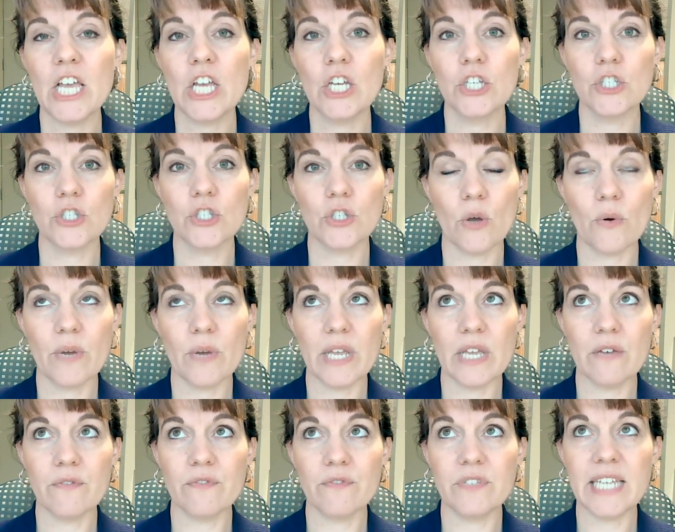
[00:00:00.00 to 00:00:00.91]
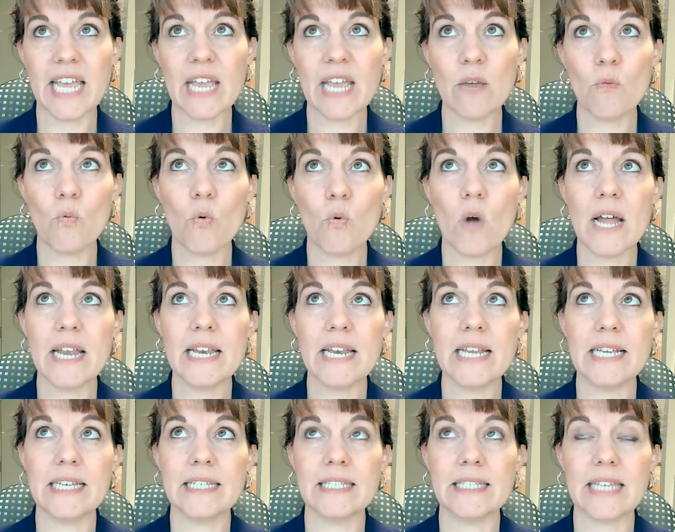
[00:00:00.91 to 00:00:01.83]
So if day 1
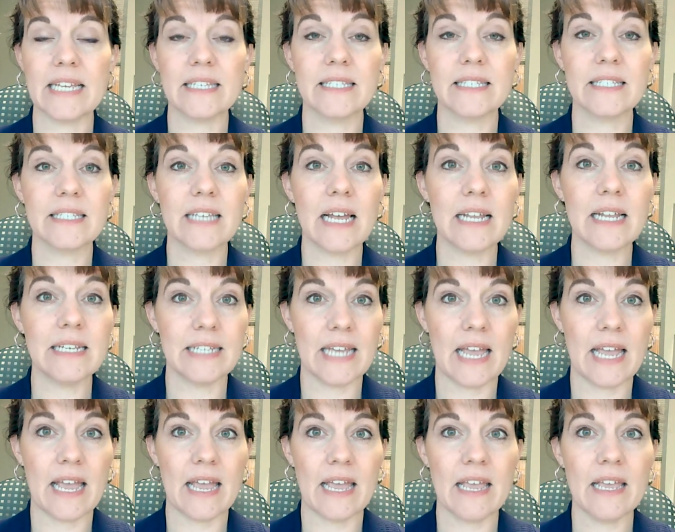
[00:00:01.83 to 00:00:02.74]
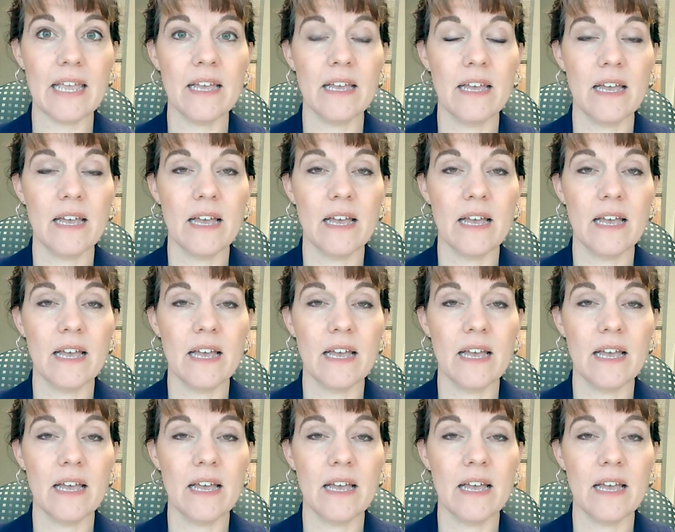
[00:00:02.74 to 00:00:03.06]
is a Sunday,